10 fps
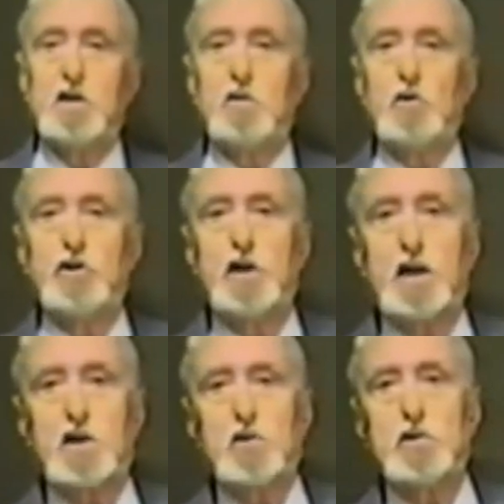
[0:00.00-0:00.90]
We're
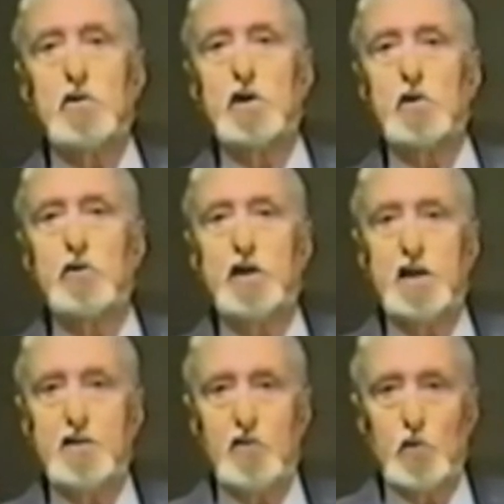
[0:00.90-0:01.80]
not going to agree
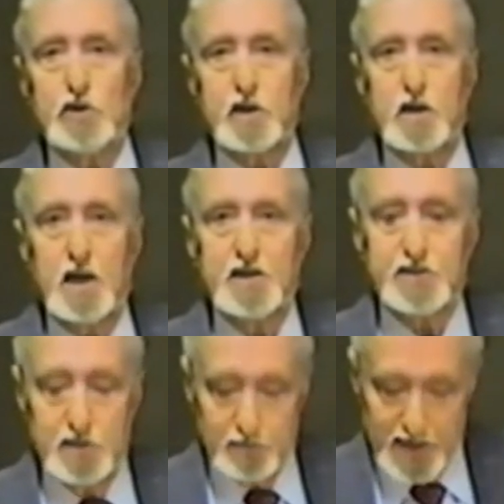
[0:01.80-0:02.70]
even with a
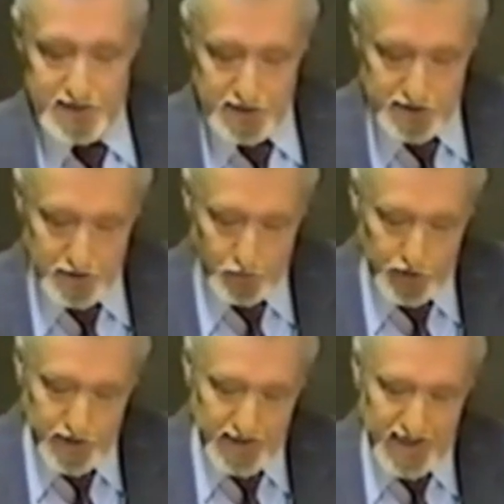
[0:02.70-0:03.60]
constant message, so we're
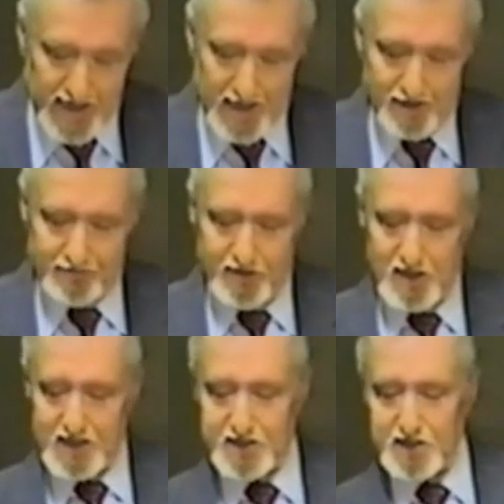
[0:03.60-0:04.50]
going to have,
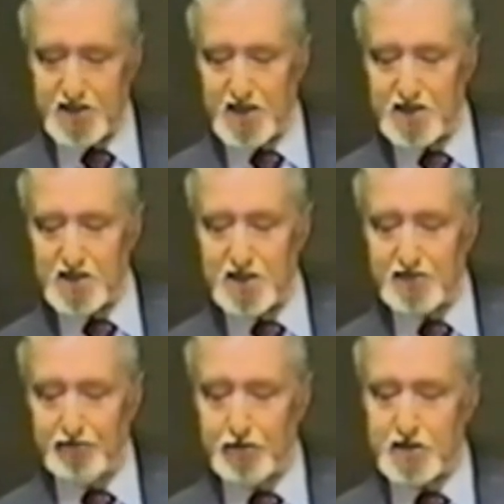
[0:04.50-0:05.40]
as it says on this
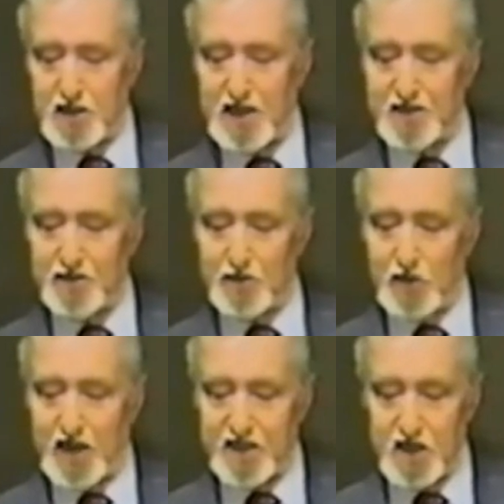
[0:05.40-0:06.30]
first line to the
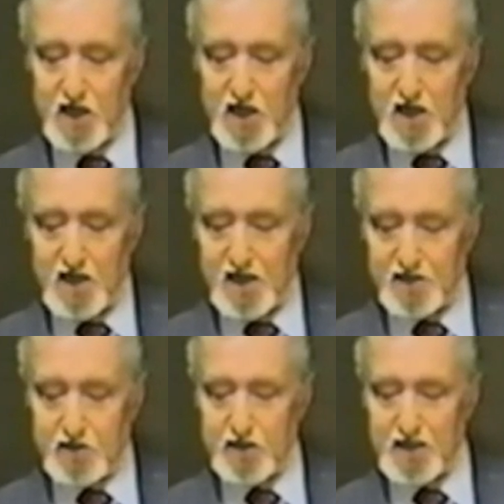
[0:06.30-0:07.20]
right and
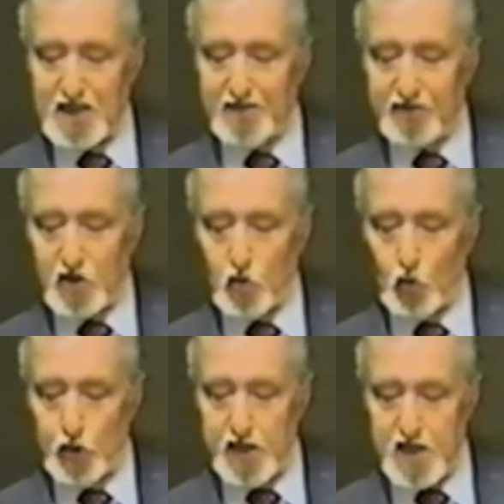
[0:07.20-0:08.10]
to the left,
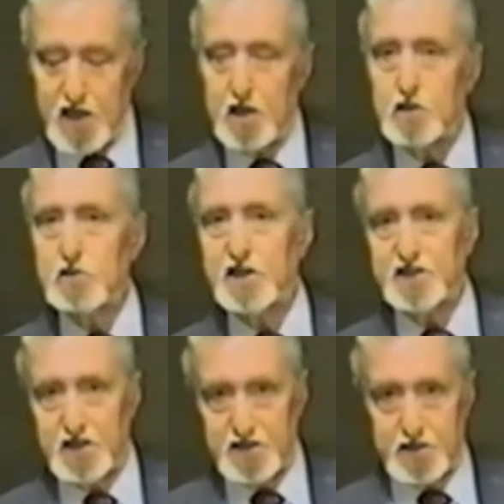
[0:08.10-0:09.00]
weak
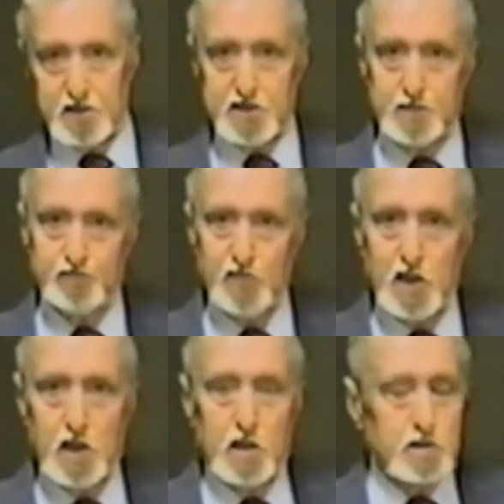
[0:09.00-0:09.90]
resistance,
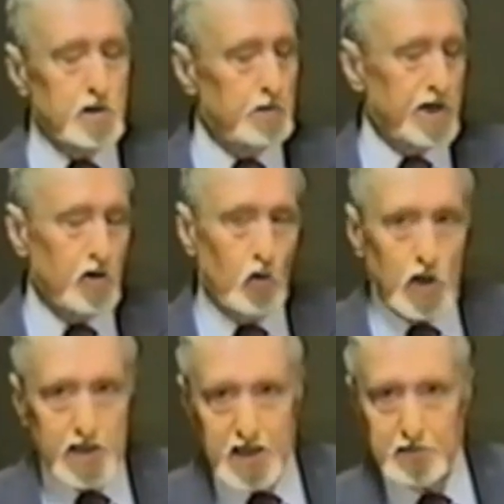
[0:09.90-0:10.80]
no matter
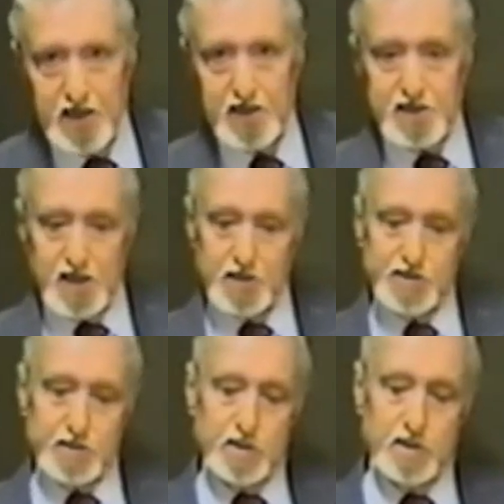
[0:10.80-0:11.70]
what anybody tells
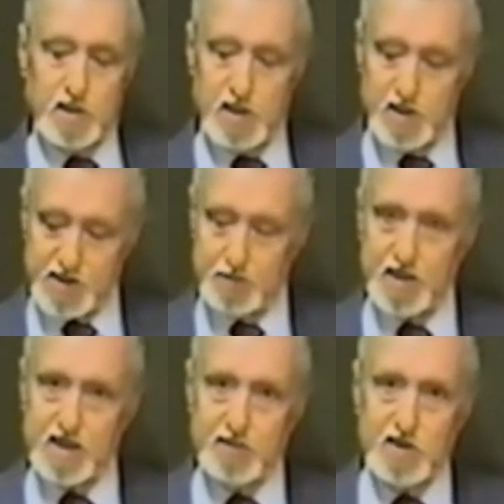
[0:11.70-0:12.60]
you. Somebody
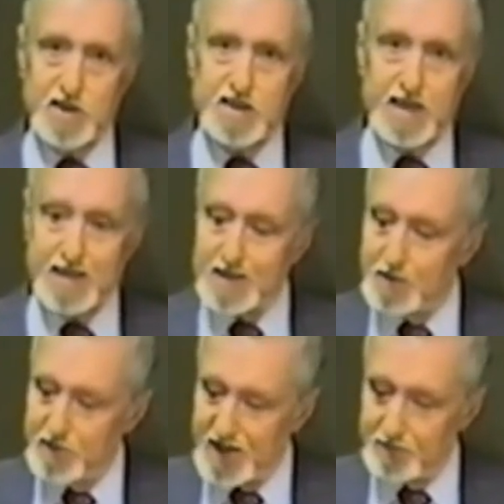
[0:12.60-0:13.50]
give you the 10
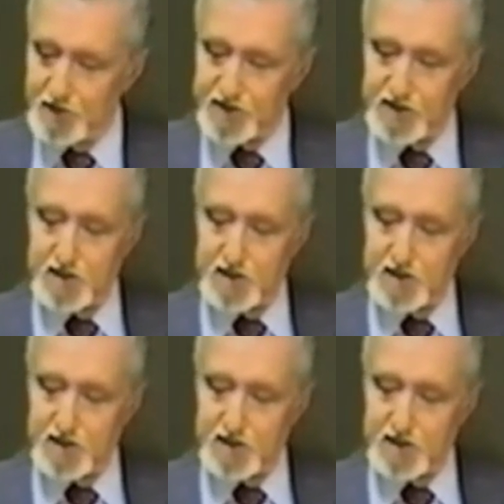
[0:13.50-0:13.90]
Commandments.